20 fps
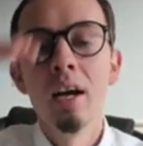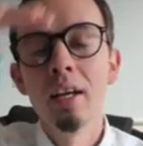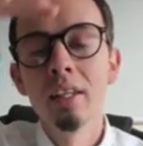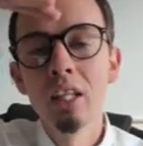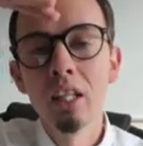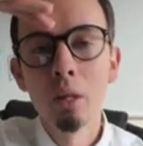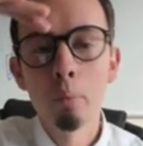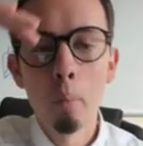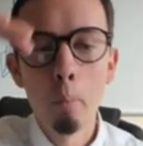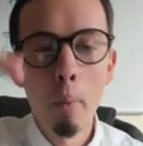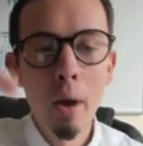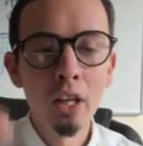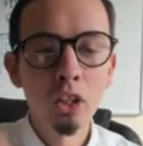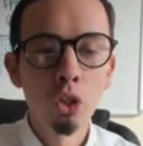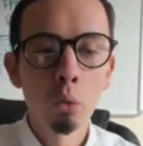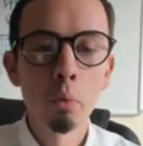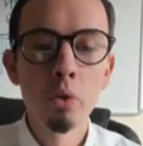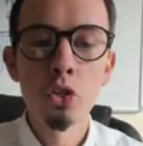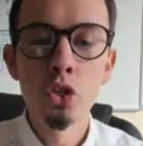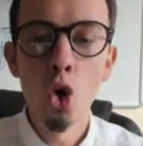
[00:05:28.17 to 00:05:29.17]
that the
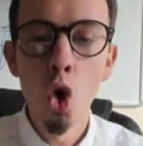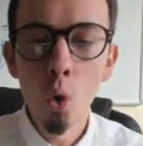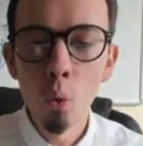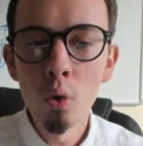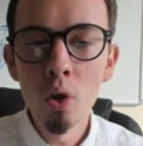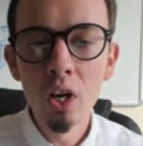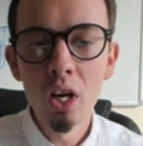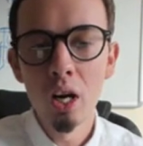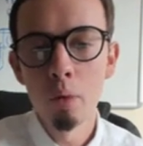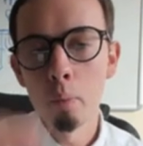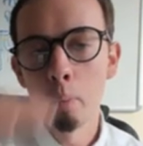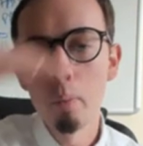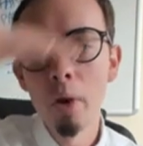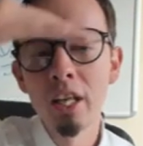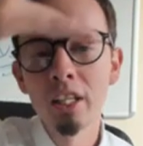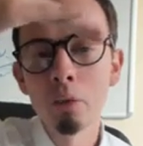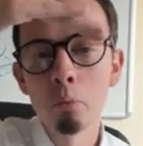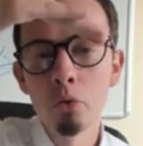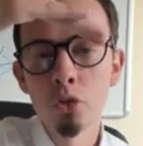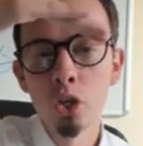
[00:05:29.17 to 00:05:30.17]
momentum is over, the
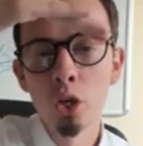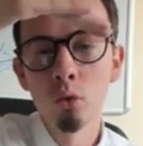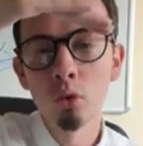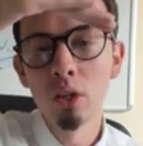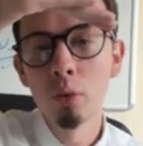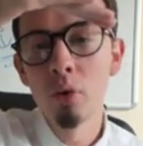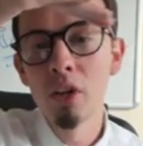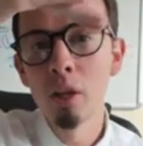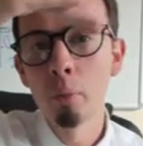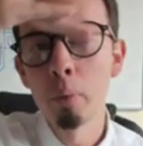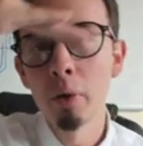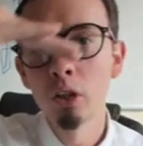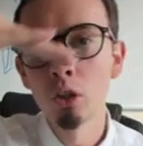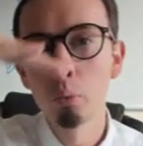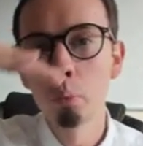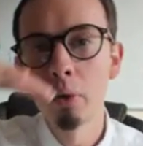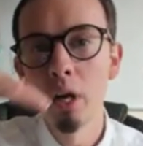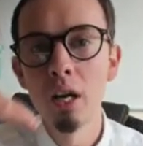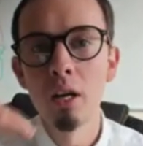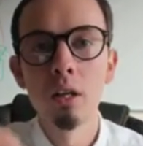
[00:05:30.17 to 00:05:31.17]
momentum is you know, developing
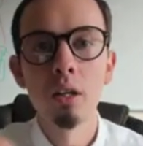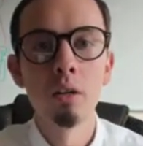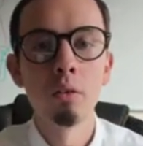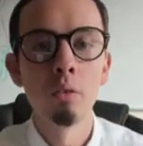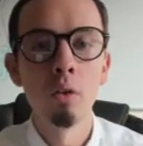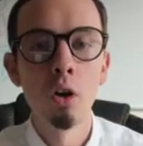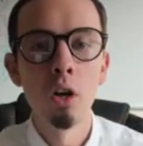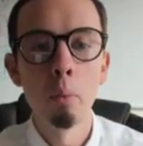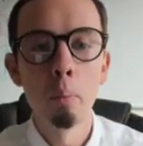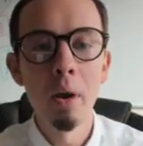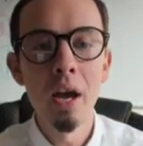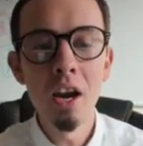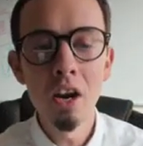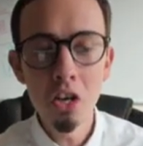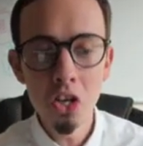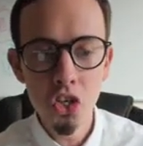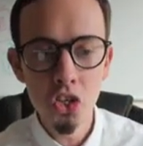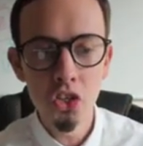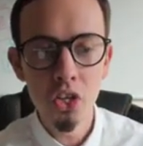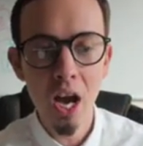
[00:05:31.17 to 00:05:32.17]
to be on a
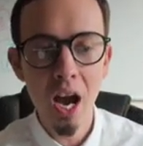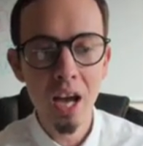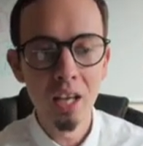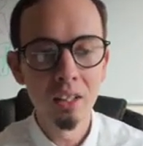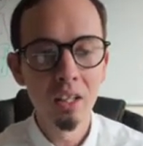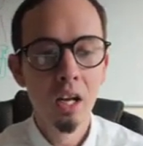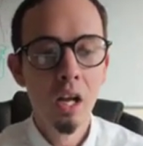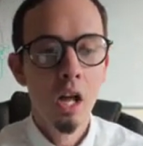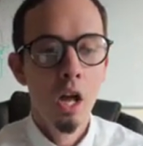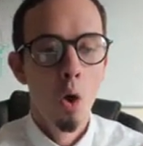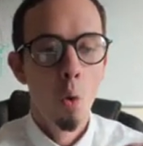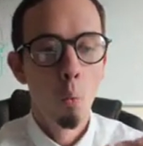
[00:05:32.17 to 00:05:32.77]
bearish side.